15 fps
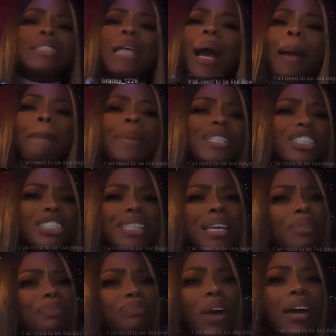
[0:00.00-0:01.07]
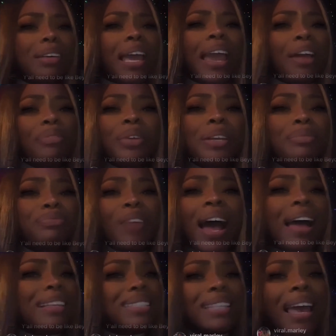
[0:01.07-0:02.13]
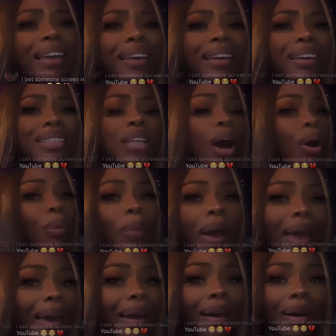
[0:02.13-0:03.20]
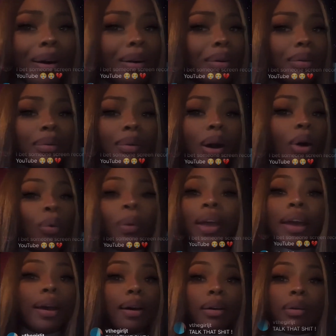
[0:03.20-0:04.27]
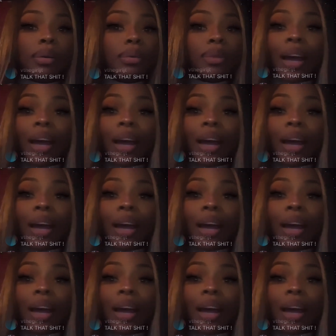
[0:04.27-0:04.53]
Y'all bitches keep fuck every five seconds. Oh well. Oh well.